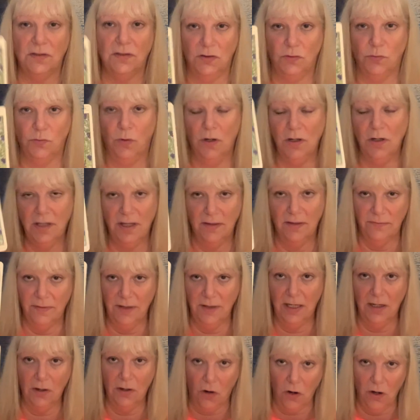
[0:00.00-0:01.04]
is working
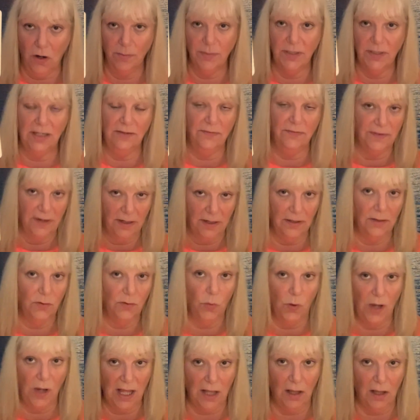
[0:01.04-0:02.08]
in harmony very
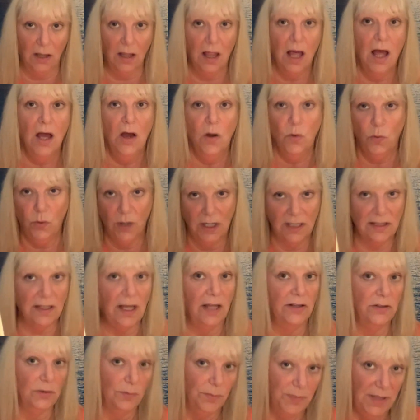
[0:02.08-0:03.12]
well with
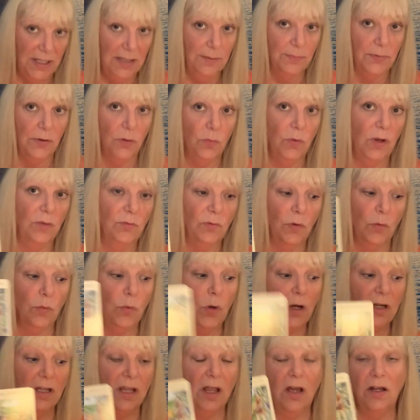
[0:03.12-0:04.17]
other people. When we're
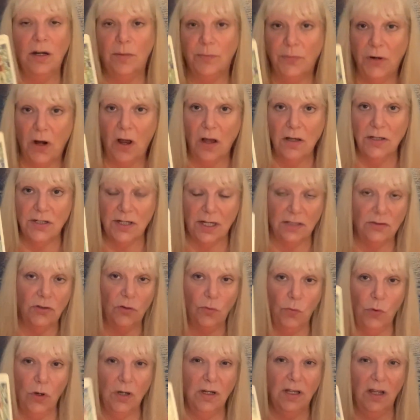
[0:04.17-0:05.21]
working on a project or
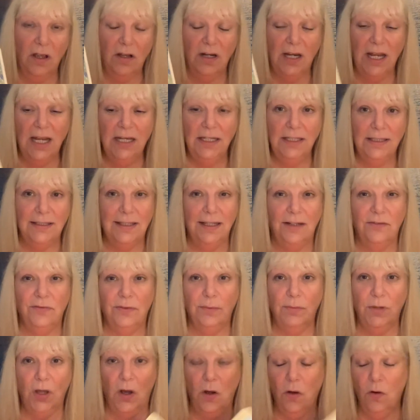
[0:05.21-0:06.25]
working on anything
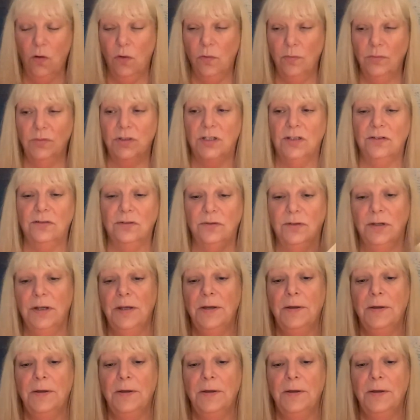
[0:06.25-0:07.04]
from the home to...